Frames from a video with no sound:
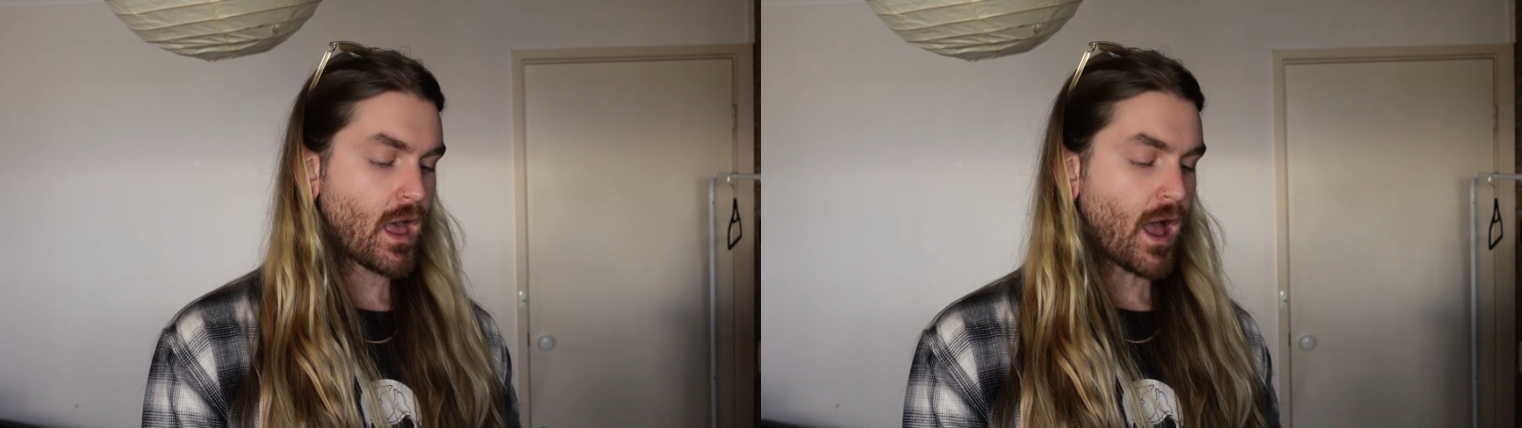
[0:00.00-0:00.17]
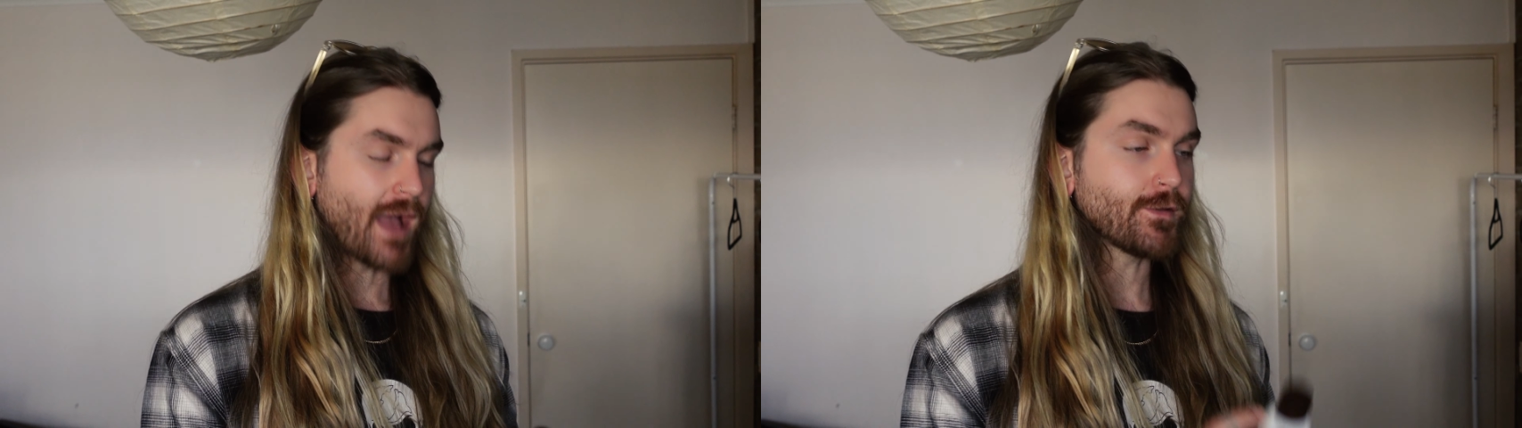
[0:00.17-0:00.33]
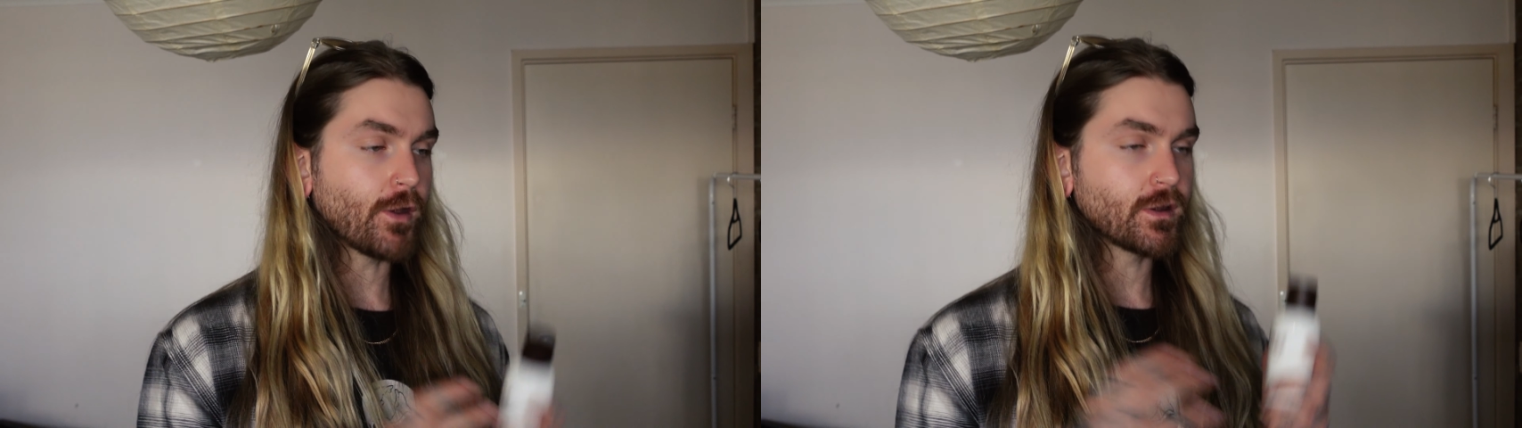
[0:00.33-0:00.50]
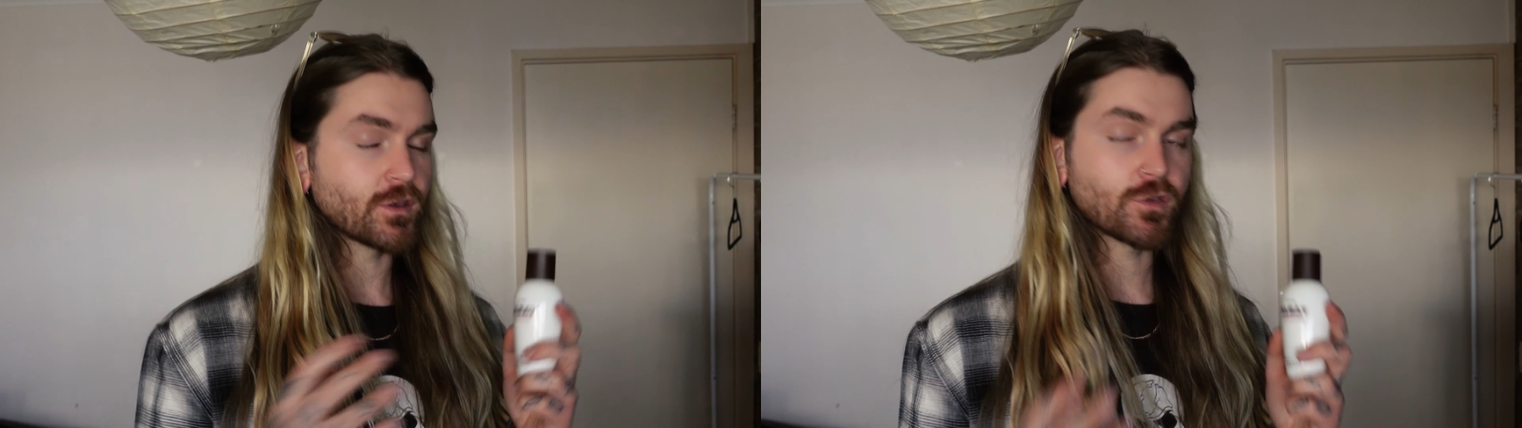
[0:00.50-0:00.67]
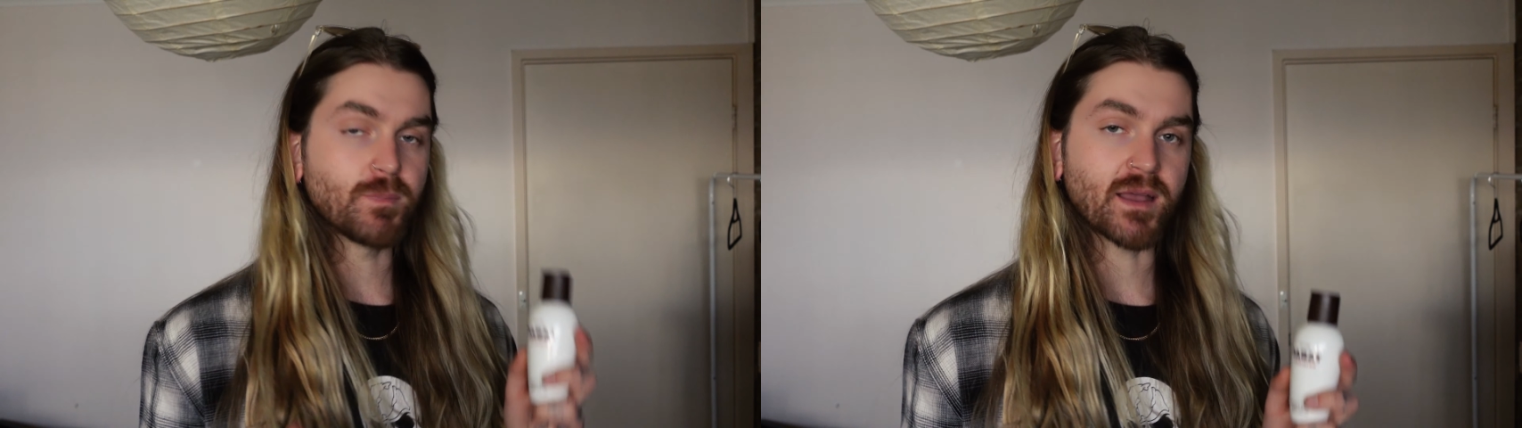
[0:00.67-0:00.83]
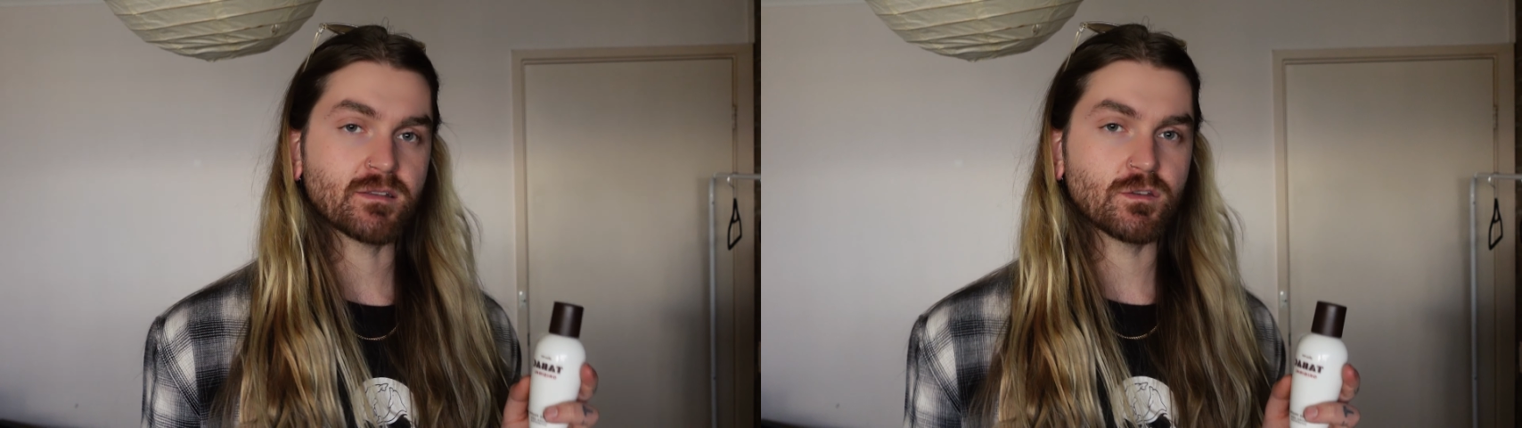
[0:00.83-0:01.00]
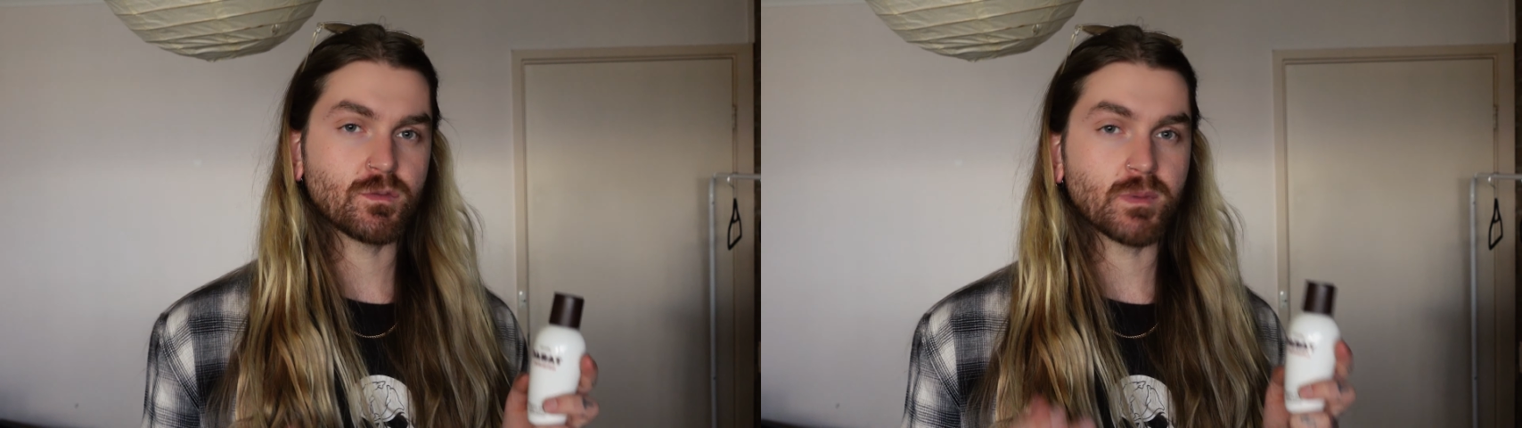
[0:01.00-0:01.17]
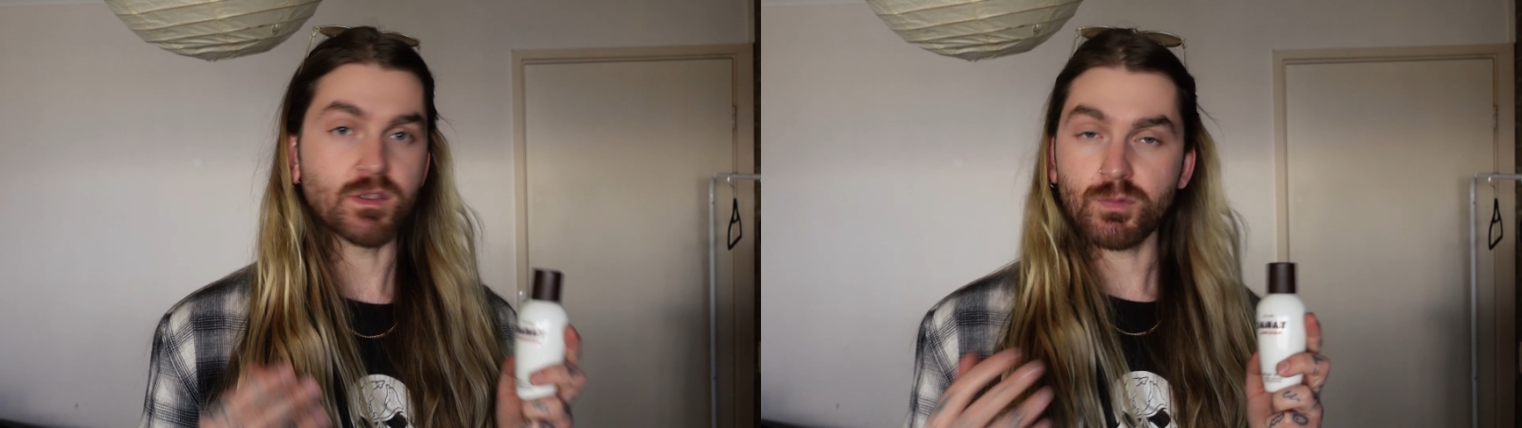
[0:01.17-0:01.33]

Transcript: I don't expect it to be a